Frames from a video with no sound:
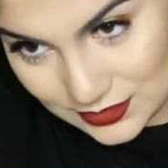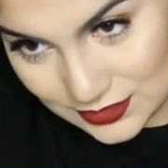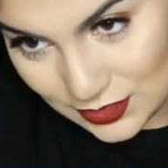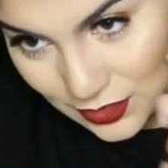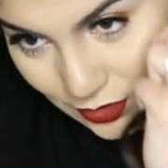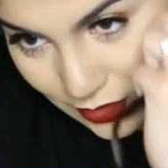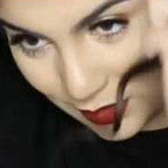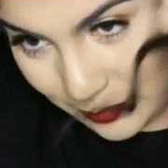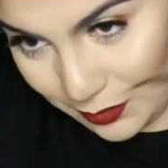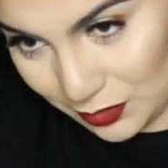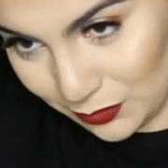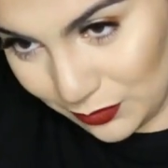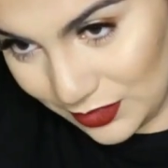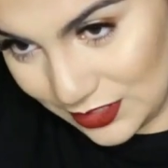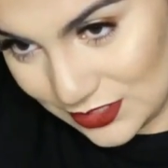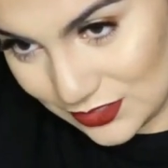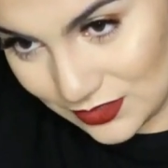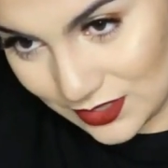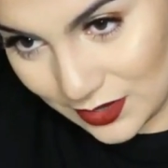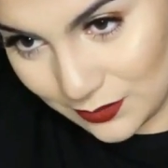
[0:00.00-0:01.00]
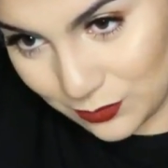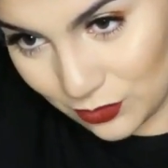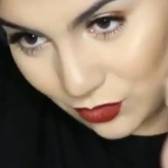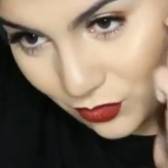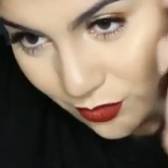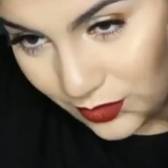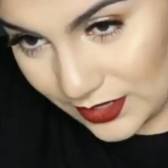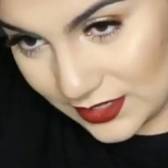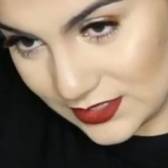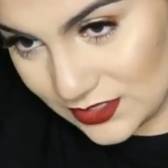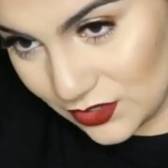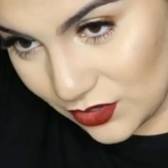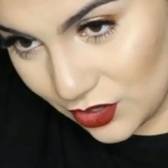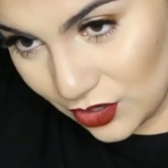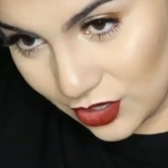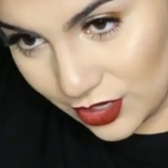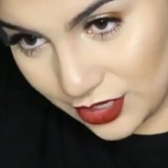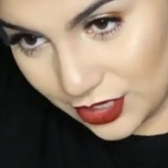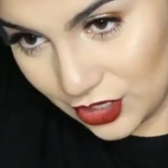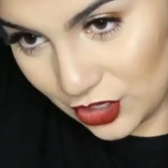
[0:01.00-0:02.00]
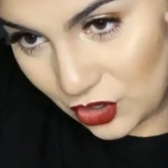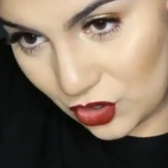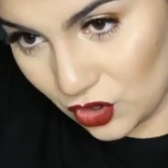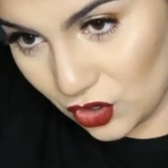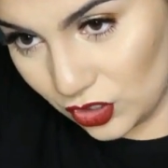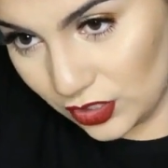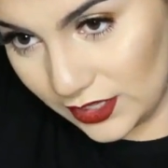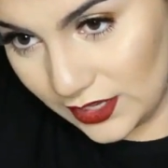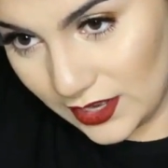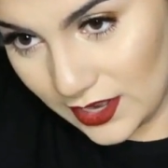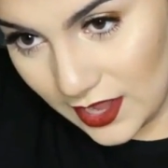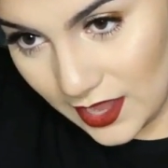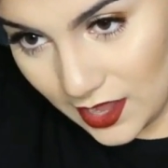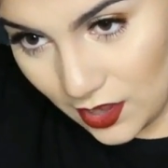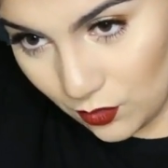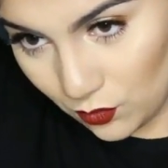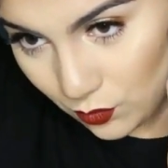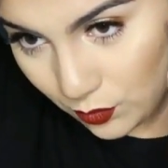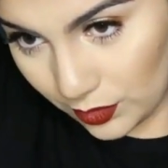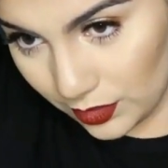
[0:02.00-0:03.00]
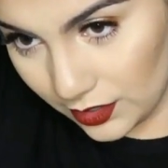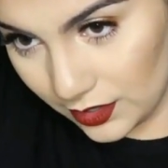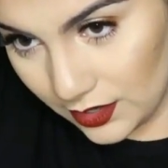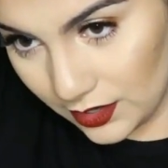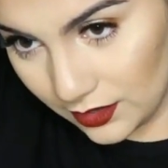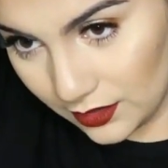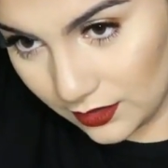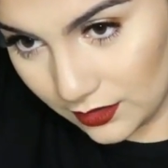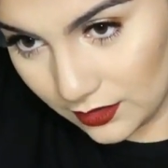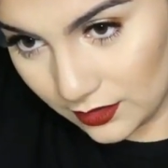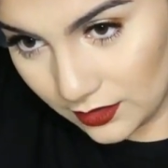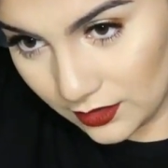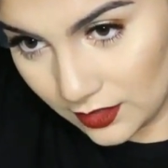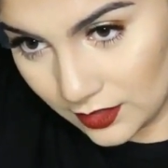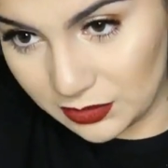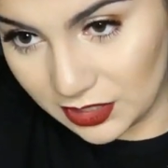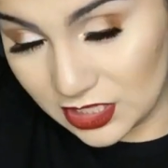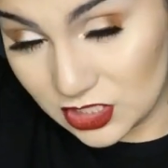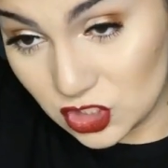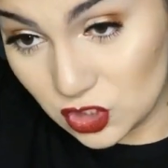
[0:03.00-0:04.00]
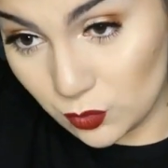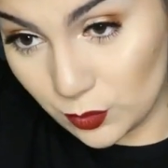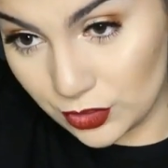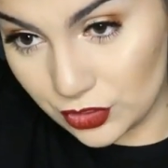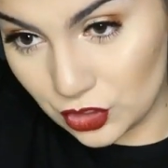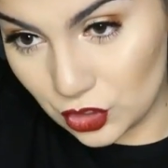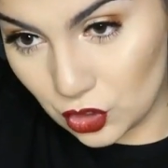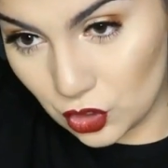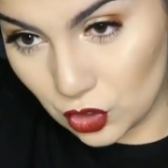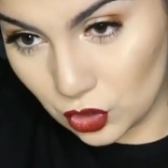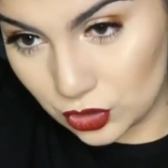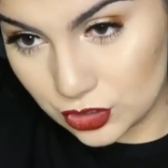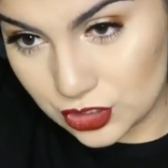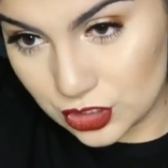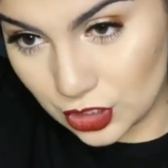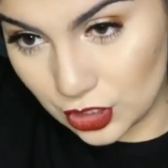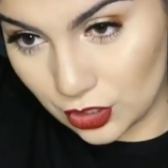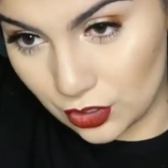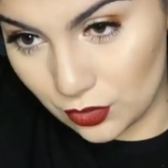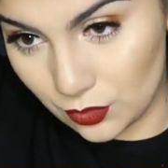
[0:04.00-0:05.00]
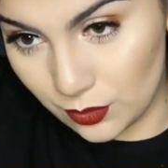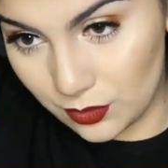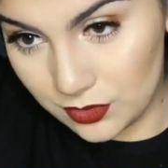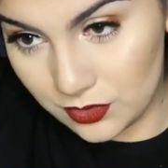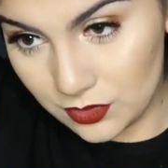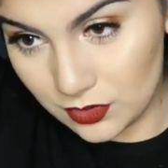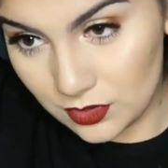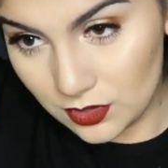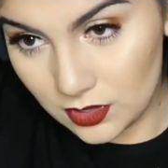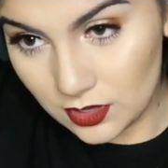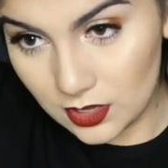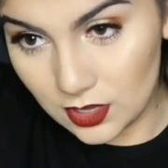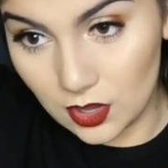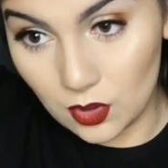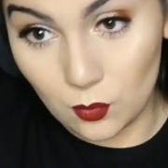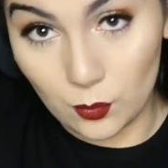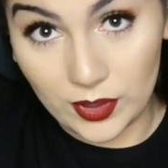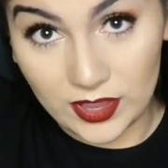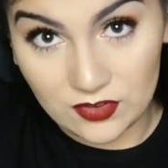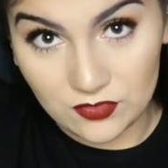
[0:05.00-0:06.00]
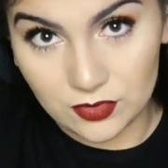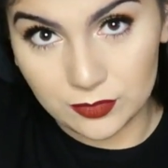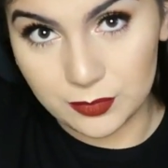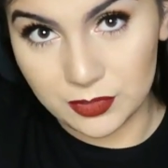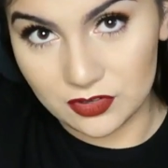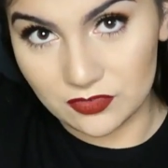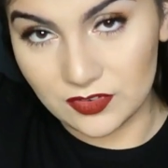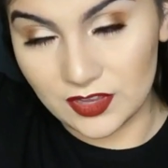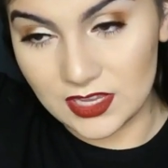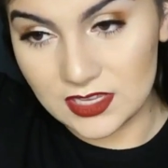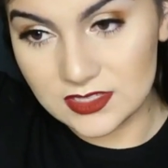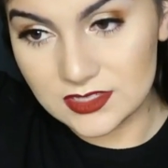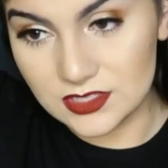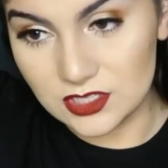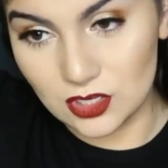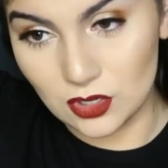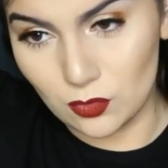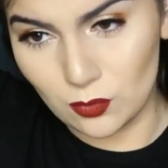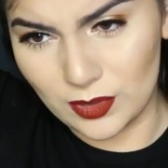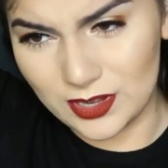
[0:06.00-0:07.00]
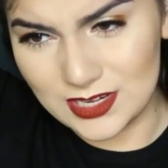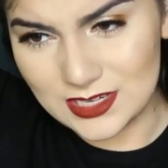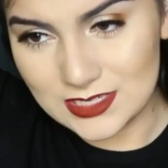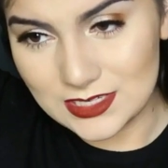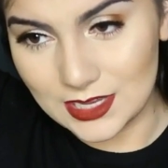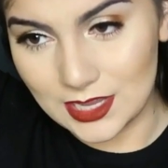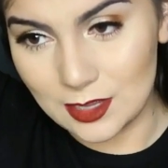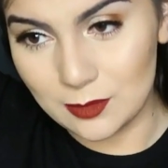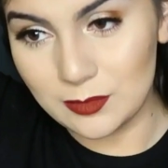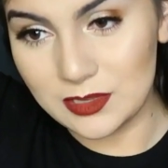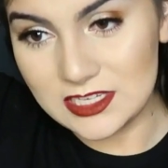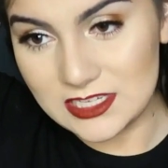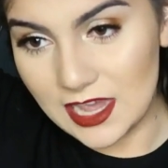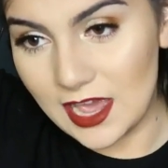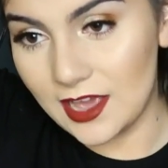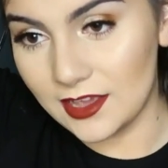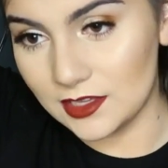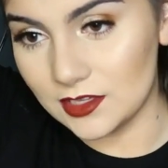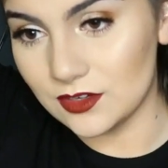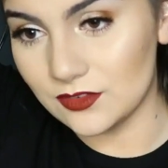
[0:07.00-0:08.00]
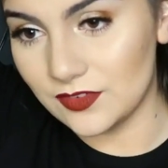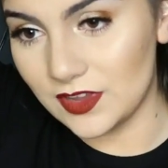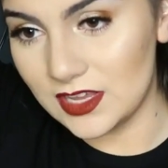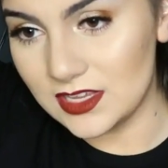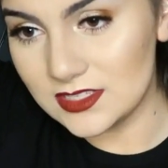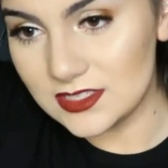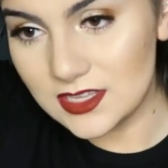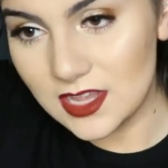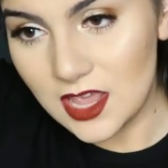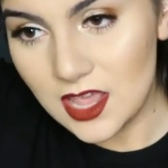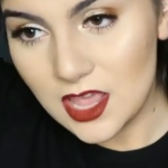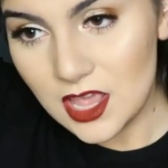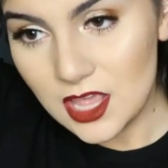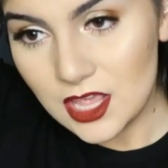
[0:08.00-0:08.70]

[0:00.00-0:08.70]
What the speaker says: So let me redo that real quick. So you're gonna curl it outward because you want the curl to go away from your face. You don't want it to come attack your face.